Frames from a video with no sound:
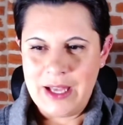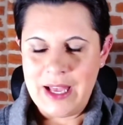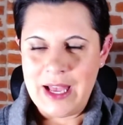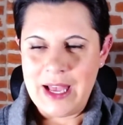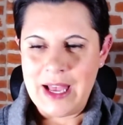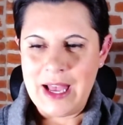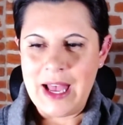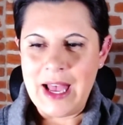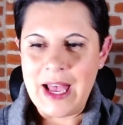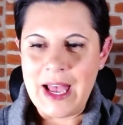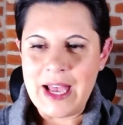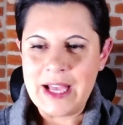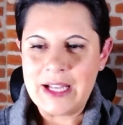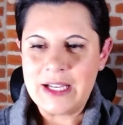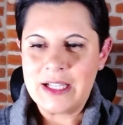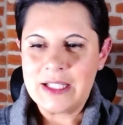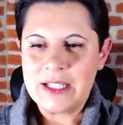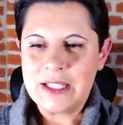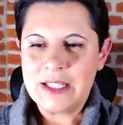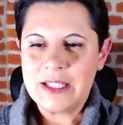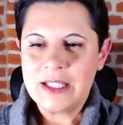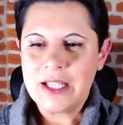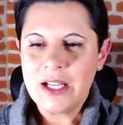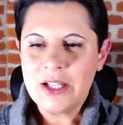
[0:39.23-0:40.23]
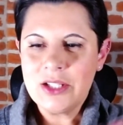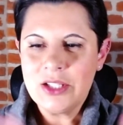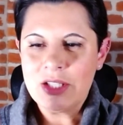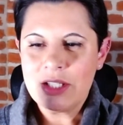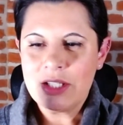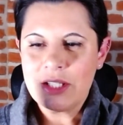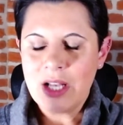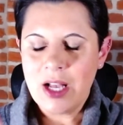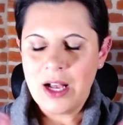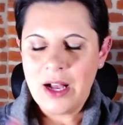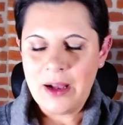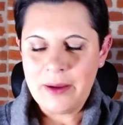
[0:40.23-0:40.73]
had
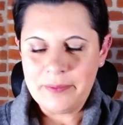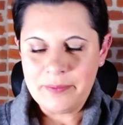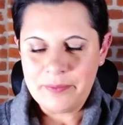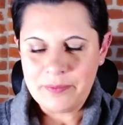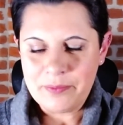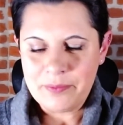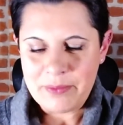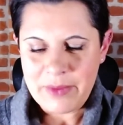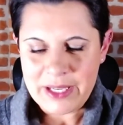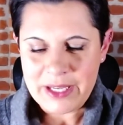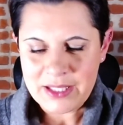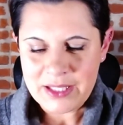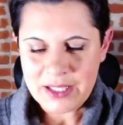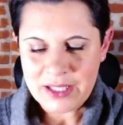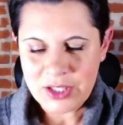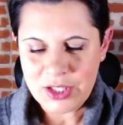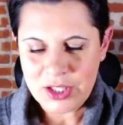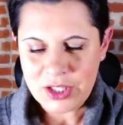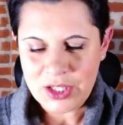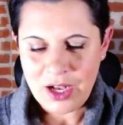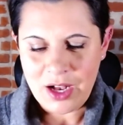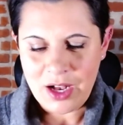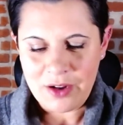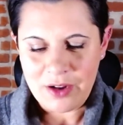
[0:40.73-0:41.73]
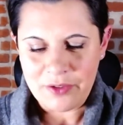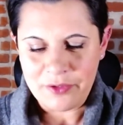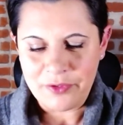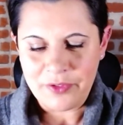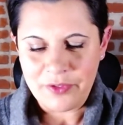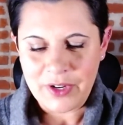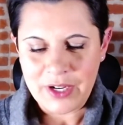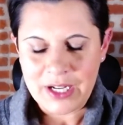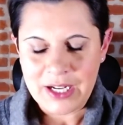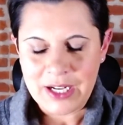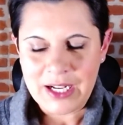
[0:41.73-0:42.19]
such a message of